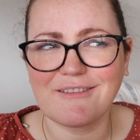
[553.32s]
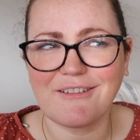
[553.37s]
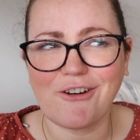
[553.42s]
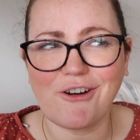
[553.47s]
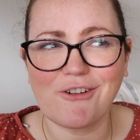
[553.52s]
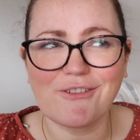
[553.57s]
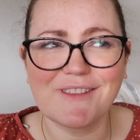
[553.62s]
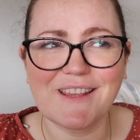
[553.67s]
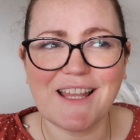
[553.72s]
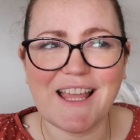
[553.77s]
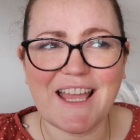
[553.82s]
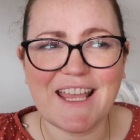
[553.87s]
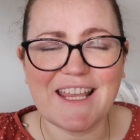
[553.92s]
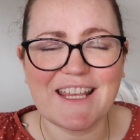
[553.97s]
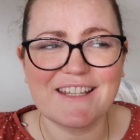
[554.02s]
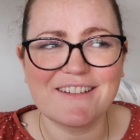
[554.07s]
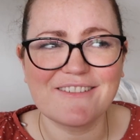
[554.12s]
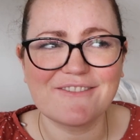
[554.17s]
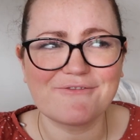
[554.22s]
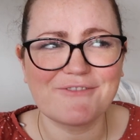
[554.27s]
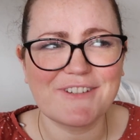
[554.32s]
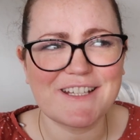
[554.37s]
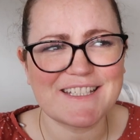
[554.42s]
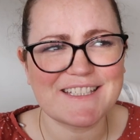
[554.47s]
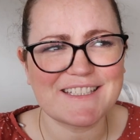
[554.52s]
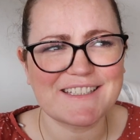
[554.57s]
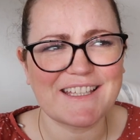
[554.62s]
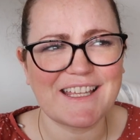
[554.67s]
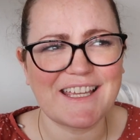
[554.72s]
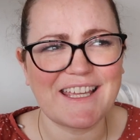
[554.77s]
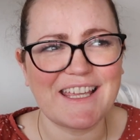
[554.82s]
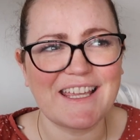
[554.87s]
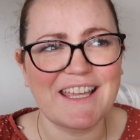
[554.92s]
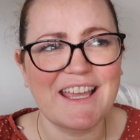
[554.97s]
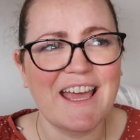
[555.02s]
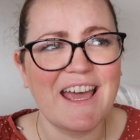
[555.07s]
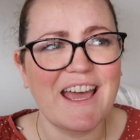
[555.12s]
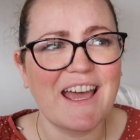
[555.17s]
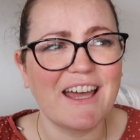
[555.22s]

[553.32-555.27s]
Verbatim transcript: online recently